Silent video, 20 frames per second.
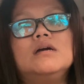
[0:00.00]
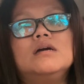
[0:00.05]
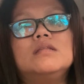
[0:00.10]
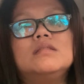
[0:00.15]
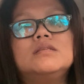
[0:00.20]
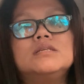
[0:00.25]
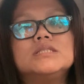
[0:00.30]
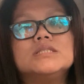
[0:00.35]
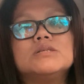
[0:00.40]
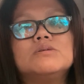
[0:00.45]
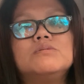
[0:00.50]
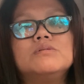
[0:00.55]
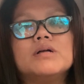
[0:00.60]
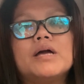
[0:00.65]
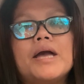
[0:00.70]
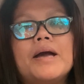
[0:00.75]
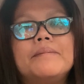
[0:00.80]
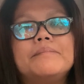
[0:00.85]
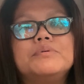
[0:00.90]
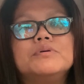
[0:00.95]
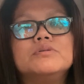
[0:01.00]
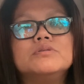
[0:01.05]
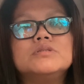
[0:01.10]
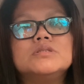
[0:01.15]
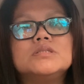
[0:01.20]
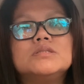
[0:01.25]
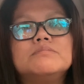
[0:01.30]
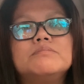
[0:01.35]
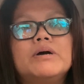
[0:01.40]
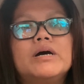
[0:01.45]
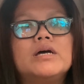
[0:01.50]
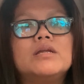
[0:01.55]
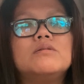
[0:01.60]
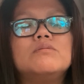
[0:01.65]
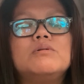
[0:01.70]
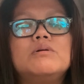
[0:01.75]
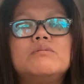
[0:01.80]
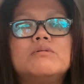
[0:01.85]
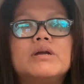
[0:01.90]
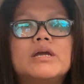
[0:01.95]
the school campus, but
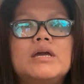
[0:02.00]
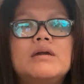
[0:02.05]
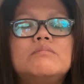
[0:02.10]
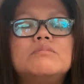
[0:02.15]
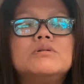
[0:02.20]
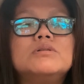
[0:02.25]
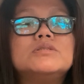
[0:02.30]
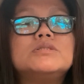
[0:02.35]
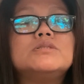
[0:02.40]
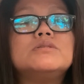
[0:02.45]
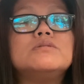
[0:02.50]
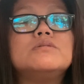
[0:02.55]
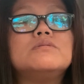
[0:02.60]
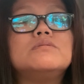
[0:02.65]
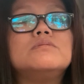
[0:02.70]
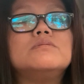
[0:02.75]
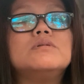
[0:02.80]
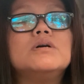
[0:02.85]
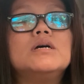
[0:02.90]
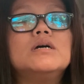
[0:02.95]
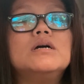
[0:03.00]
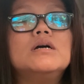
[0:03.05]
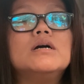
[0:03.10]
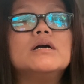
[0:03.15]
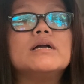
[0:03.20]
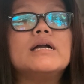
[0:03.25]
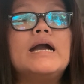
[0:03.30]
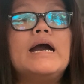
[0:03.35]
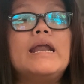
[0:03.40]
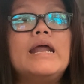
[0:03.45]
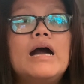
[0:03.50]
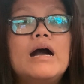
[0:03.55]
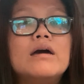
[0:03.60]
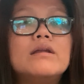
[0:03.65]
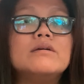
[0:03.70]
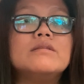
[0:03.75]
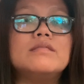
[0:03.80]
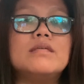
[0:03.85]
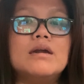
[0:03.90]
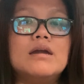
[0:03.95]
we were able to get
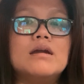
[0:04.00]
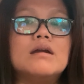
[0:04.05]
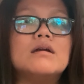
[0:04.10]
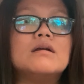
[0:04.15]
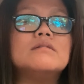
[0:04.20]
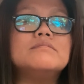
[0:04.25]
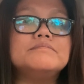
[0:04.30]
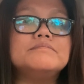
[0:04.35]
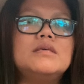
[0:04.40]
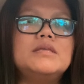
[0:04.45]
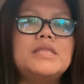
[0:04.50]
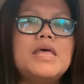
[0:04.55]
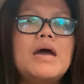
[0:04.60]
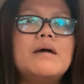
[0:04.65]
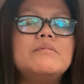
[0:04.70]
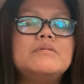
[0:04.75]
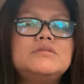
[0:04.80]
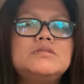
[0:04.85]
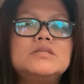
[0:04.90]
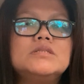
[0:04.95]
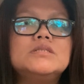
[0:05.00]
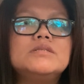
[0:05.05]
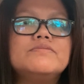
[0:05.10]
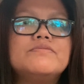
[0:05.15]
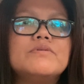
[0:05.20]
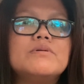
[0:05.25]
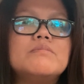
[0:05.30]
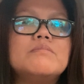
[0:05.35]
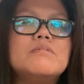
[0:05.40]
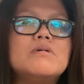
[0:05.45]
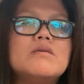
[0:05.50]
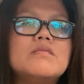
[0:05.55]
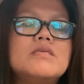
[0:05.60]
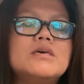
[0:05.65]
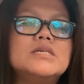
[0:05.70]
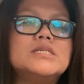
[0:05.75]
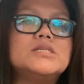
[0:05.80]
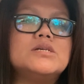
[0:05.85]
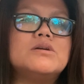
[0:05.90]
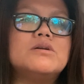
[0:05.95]
out of there. damages from
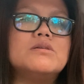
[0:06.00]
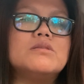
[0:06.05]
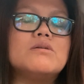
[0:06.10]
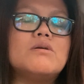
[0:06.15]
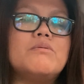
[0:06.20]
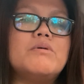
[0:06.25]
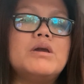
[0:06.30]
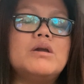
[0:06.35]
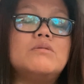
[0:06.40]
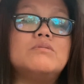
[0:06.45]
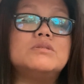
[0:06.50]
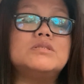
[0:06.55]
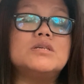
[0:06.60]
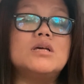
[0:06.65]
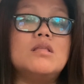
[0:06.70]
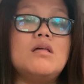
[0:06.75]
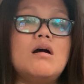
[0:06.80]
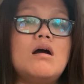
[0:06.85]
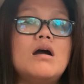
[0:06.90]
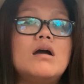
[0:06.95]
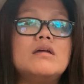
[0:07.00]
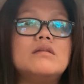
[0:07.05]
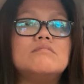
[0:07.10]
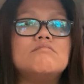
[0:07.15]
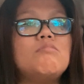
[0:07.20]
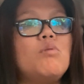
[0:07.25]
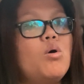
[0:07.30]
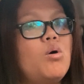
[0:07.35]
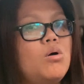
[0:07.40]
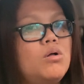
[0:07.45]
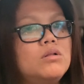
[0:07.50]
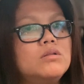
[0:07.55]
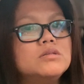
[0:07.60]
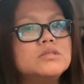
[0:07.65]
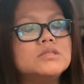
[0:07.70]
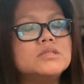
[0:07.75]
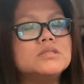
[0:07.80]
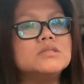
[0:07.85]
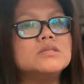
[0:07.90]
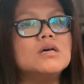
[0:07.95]
this earthquake was a lot.
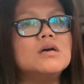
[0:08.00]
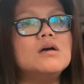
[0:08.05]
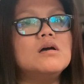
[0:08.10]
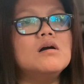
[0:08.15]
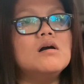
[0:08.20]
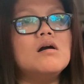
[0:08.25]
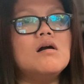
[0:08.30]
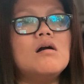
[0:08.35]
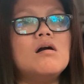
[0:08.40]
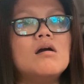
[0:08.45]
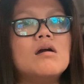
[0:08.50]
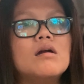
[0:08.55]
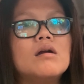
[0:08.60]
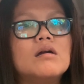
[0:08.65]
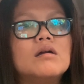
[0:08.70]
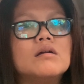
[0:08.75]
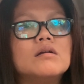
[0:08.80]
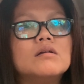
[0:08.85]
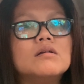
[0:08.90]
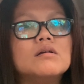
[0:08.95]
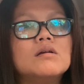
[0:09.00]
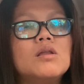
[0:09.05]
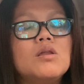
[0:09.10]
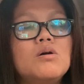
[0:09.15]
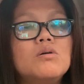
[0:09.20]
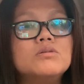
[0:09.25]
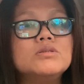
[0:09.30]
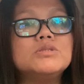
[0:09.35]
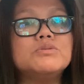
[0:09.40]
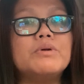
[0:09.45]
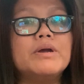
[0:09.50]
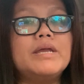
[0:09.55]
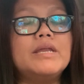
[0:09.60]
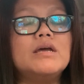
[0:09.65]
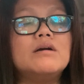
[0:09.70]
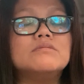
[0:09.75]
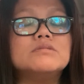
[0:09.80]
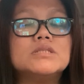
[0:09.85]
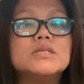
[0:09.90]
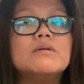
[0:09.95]
Malls are closed right
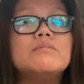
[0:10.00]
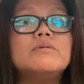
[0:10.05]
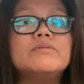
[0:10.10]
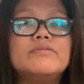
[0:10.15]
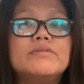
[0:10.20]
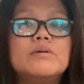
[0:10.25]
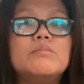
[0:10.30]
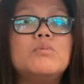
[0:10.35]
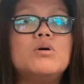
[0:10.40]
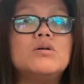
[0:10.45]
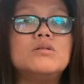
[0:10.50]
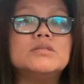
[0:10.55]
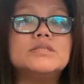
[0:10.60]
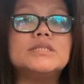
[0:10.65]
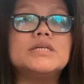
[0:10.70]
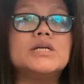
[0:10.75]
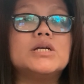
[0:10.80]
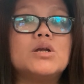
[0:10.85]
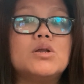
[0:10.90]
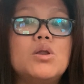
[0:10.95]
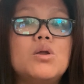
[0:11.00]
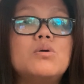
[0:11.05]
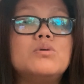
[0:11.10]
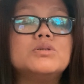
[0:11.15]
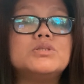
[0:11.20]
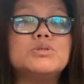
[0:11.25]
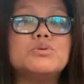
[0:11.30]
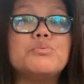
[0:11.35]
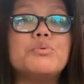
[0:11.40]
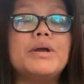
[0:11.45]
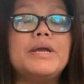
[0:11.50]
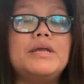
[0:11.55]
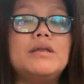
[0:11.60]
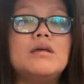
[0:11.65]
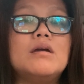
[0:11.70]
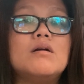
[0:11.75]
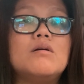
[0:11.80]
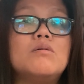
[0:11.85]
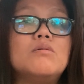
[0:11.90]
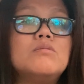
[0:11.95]
now. Some of the malls are closed right
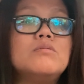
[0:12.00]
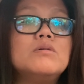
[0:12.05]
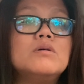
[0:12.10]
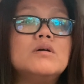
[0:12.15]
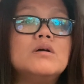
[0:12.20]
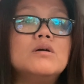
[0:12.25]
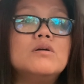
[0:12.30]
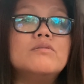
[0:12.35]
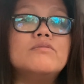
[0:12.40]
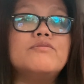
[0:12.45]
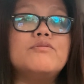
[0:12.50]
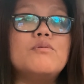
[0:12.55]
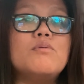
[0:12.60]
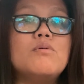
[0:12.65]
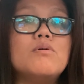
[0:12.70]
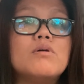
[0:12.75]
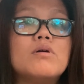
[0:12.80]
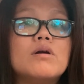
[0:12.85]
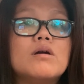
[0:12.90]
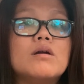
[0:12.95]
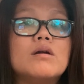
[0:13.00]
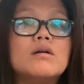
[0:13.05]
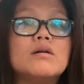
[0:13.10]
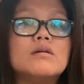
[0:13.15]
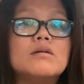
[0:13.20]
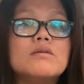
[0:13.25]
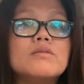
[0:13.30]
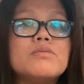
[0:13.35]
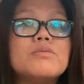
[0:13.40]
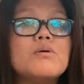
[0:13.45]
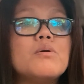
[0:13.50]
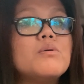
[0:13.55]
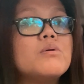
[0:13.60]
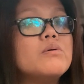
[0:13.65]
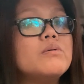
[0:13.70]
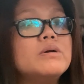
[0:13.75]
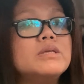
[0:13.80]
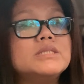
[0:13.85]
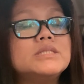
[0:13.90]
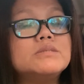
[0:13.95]
now for
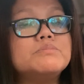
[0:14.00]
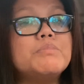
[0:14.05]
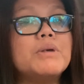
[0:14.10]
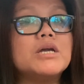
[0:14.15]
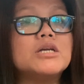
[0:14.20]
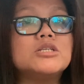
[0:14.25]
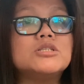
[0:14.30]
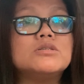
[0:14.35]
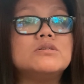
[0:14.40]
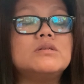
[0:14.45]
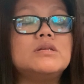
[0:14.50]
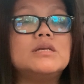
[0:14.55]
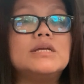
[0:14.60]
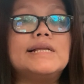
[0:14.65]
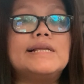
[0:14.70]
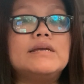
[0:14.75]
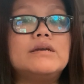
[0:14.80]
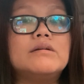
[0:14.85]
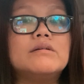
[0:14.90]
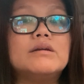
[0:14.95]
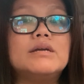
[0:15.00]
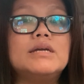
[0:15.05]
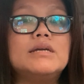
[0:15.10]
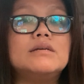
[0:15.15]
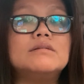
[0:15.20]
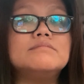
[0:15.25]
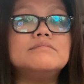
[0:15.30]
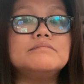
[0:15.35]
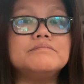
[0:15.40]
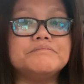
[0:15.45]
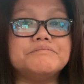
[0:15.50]
thorough inspection and clearing.